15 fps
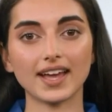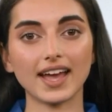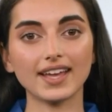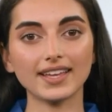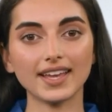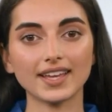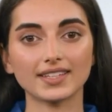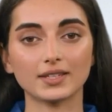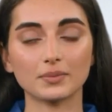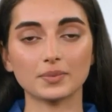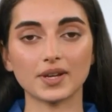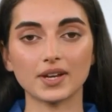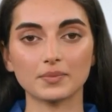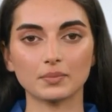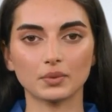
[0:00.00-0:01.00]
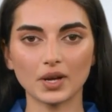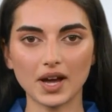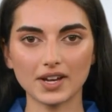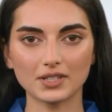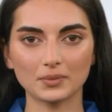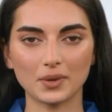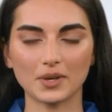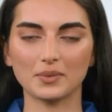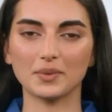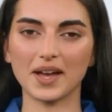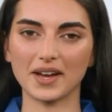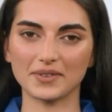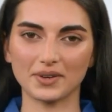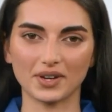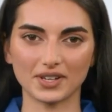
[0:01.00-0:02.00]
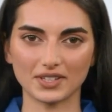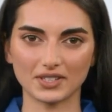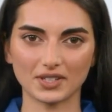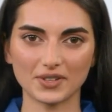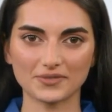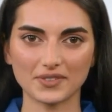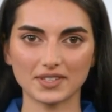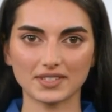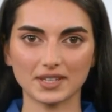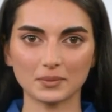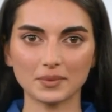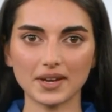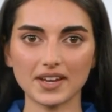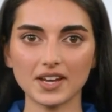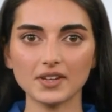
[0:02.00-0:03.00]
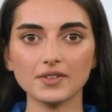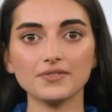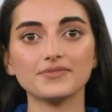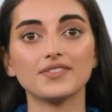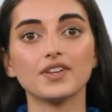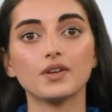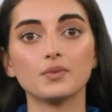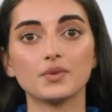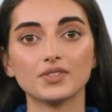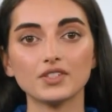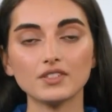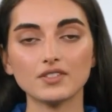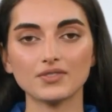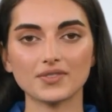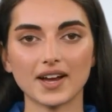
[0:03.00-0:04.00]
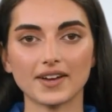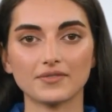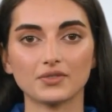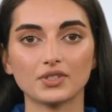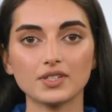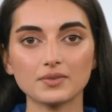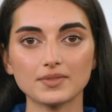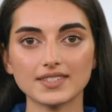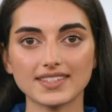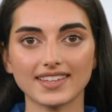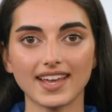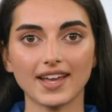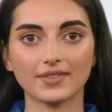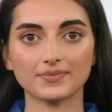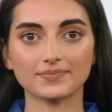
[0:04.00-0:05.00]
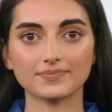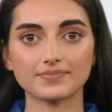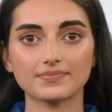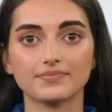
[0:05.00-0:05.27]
and isn't being blocked by laying on a surface that may interfere with the traveling of the sound.